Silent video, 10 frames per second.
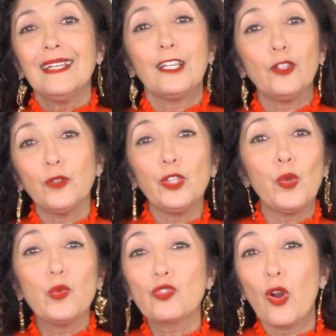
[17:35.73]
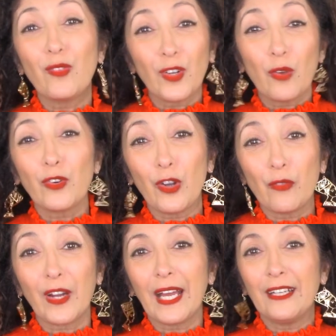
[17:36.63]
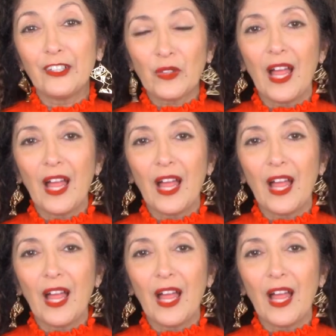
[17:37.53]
that you'll use over and over and over again in your